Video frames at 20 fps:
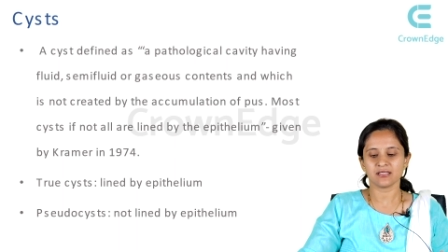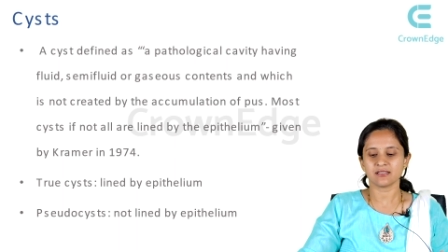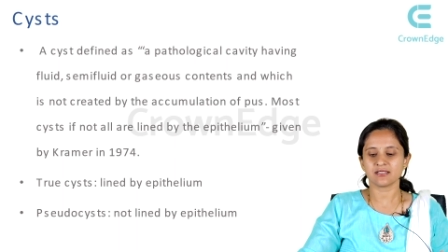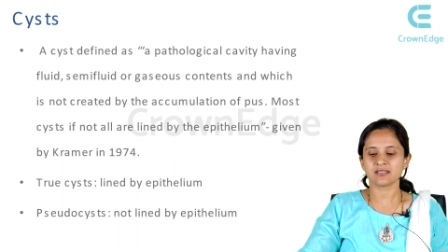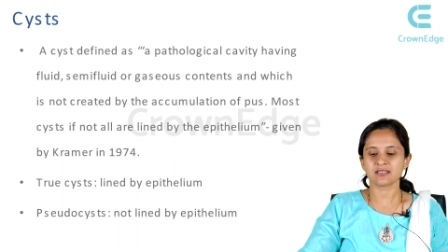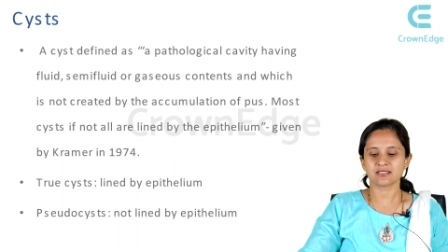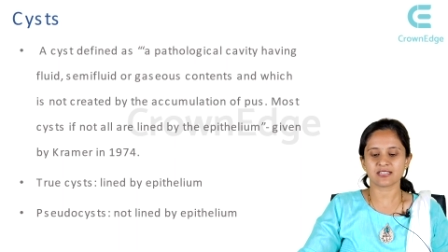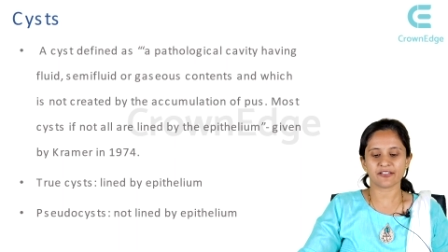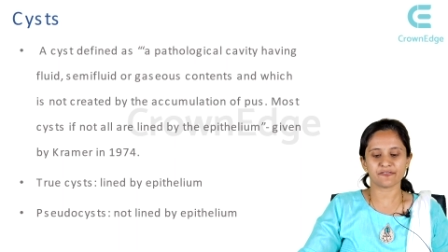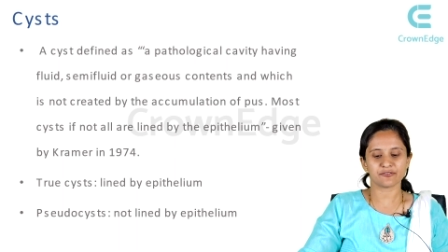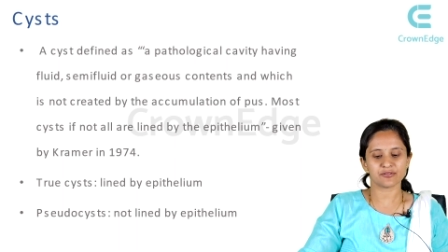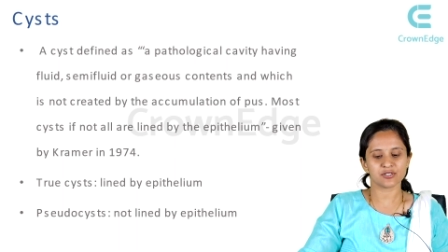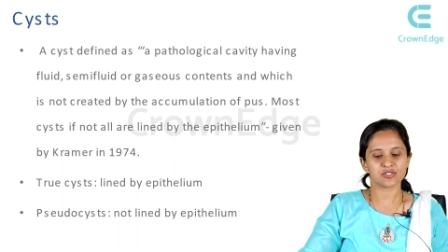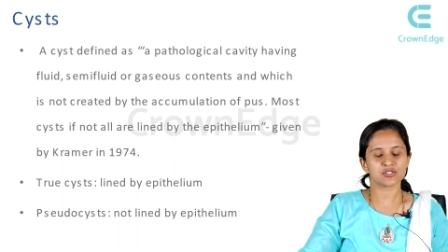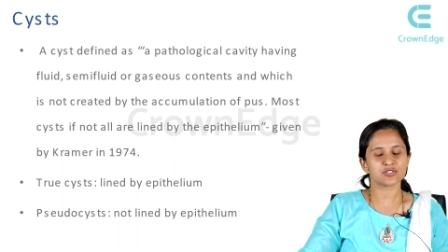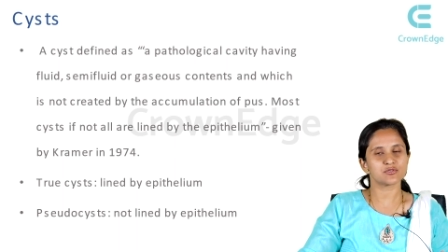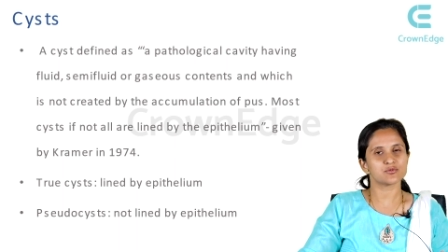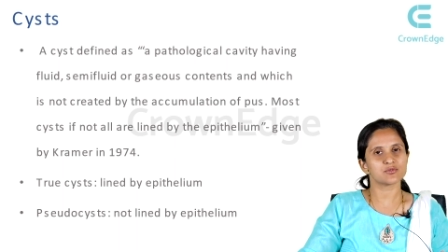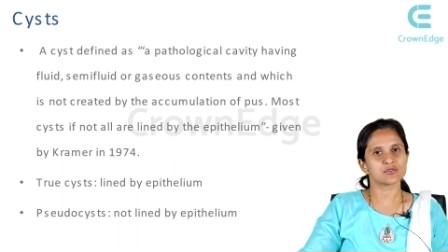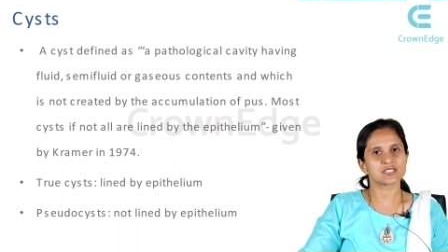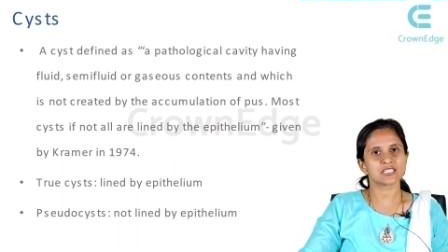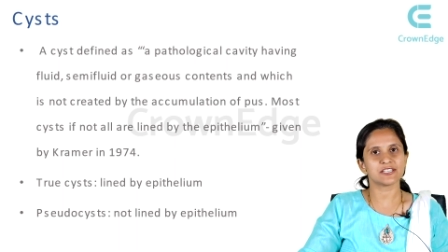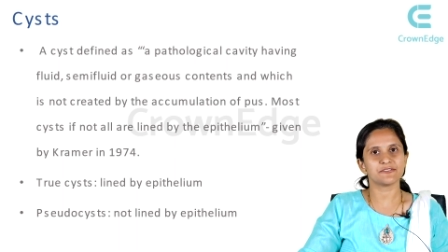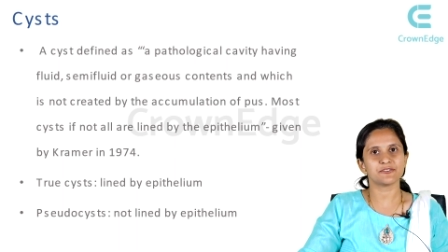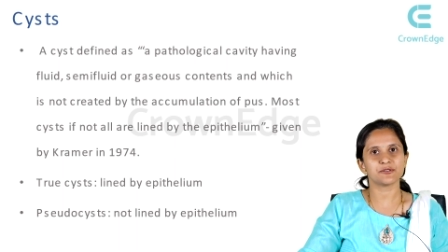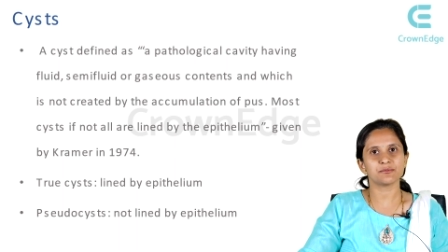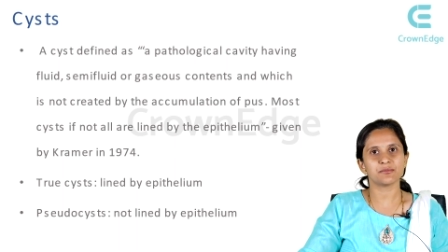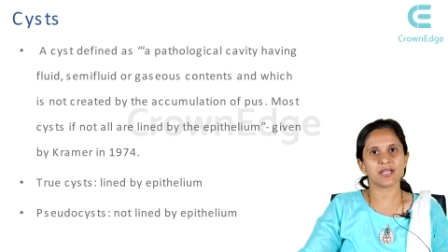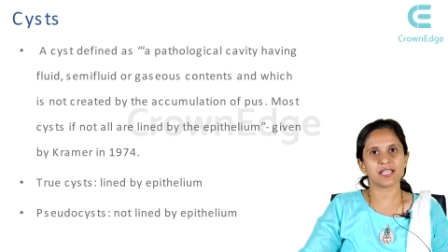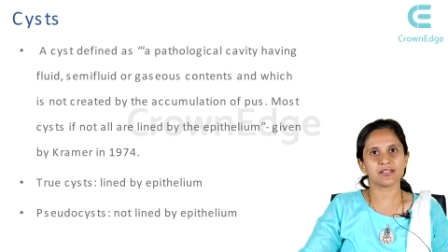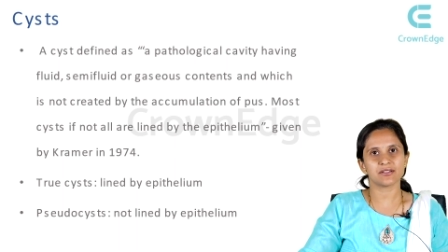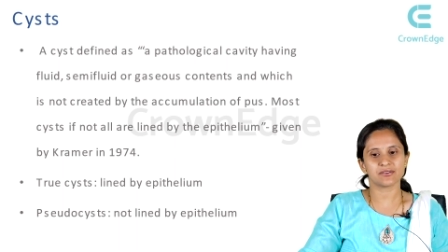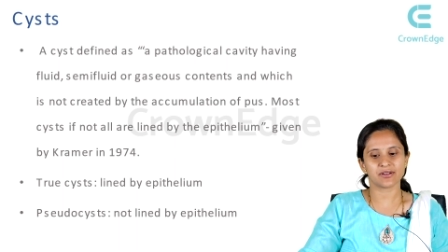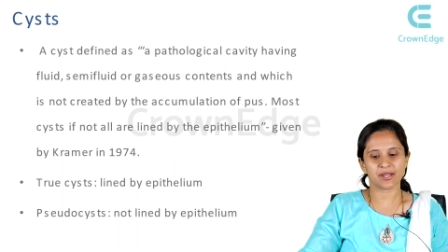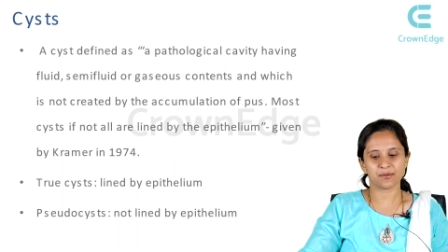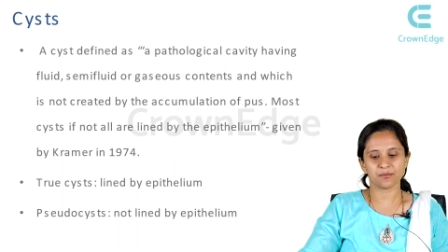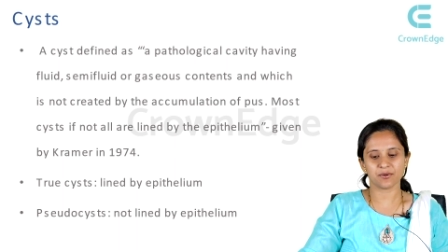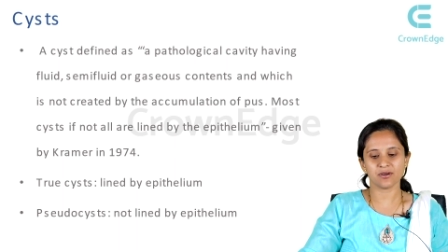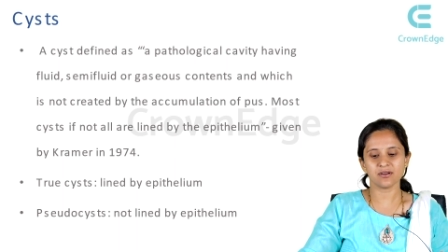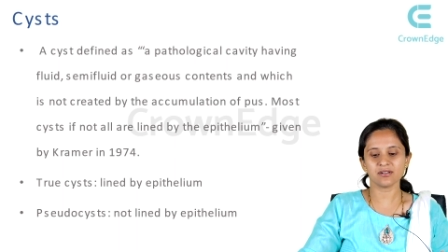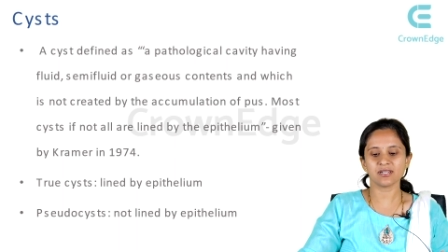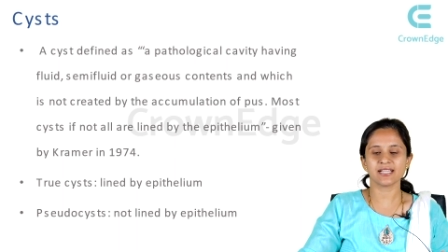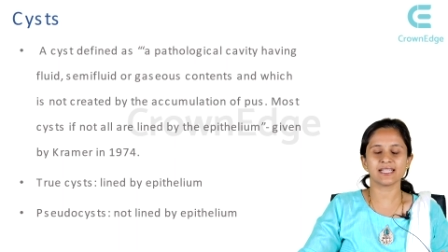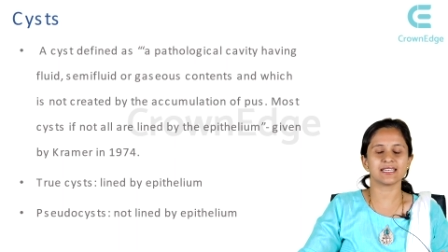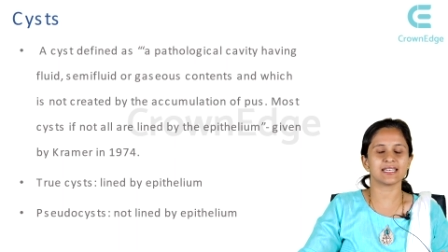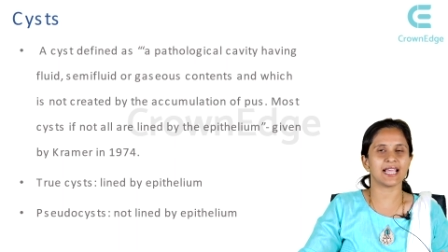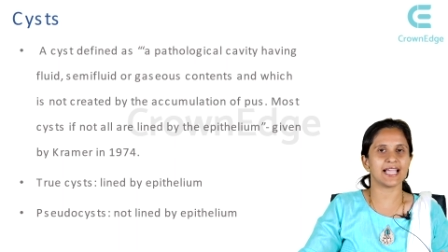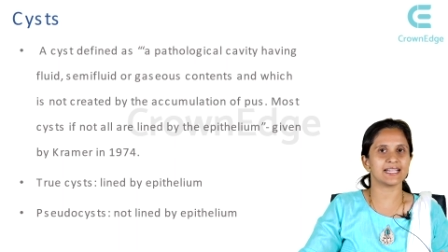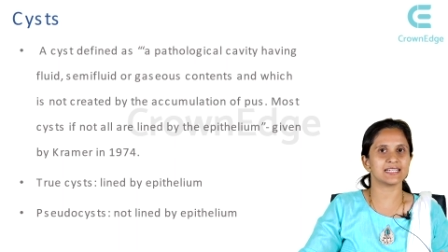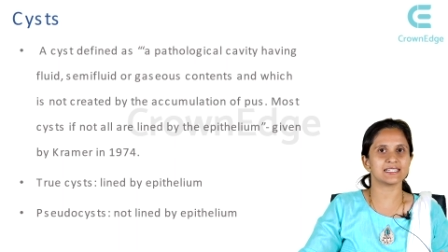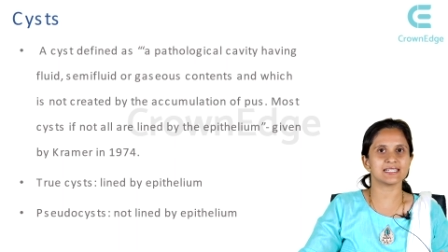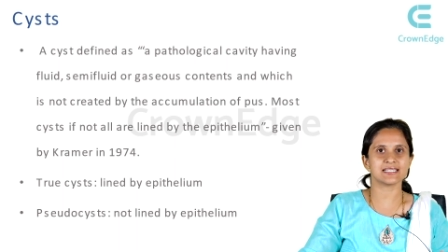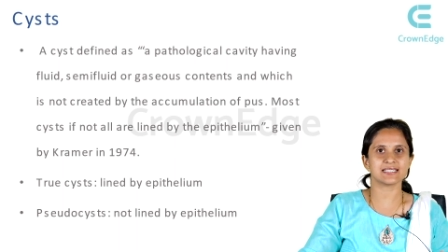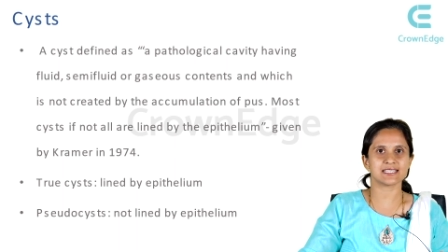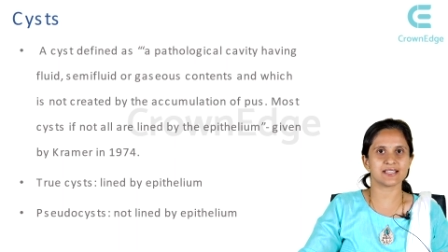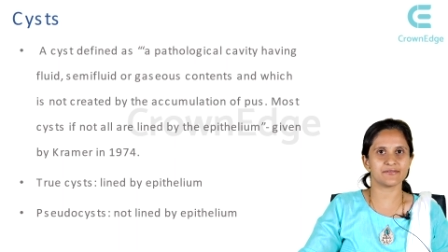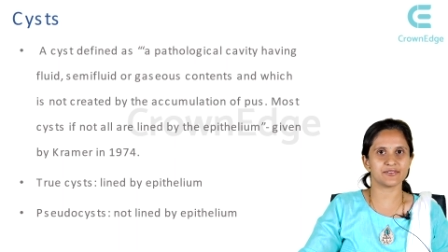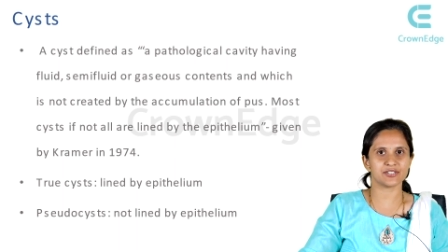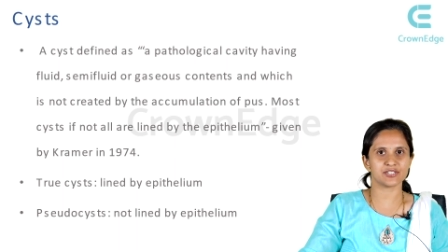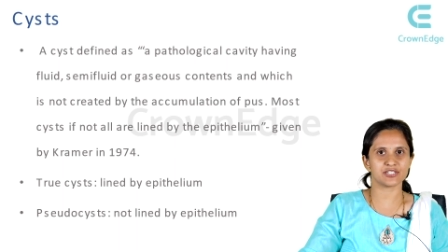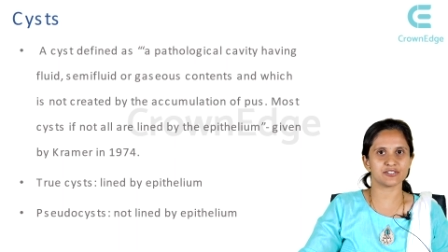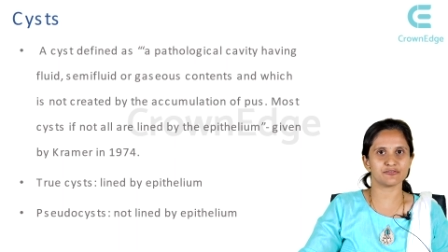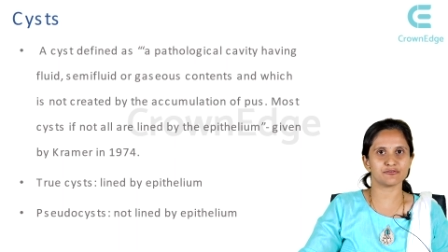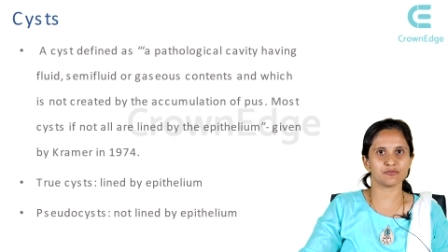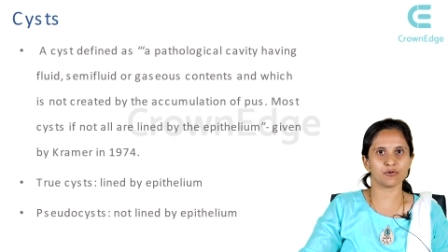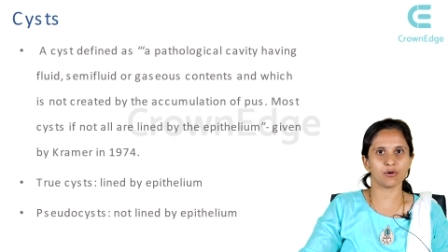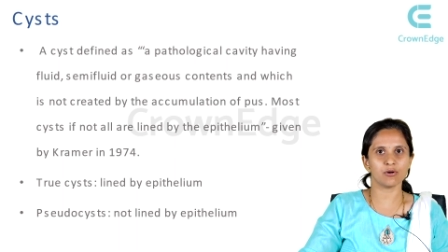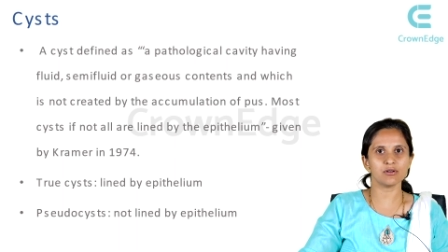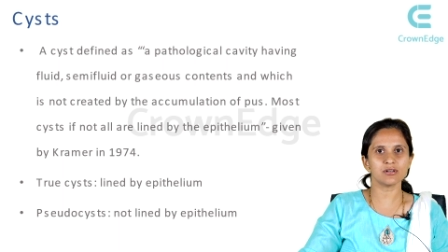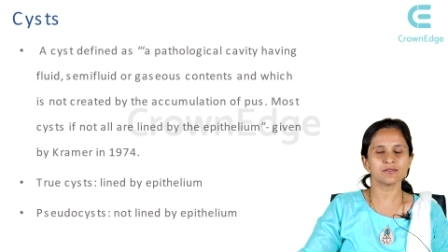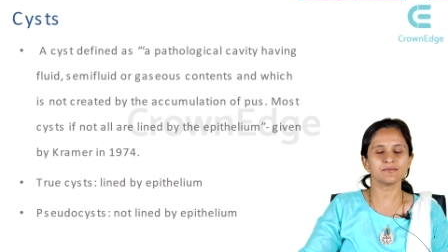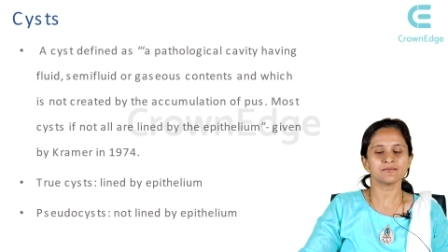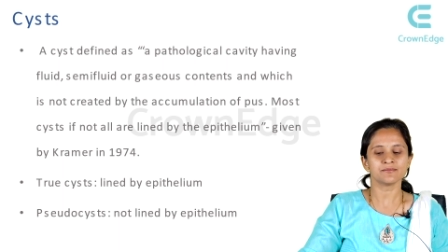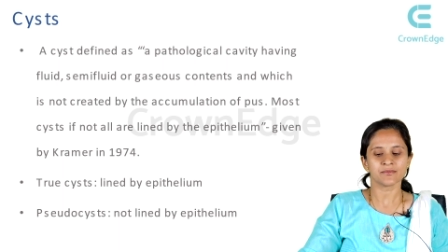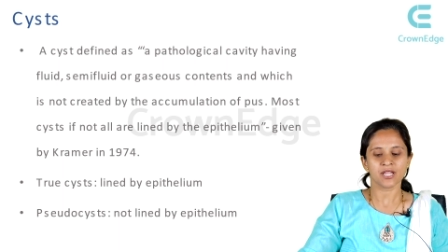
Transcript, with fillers: This definition was given by Kramer in nineteen seventy-four.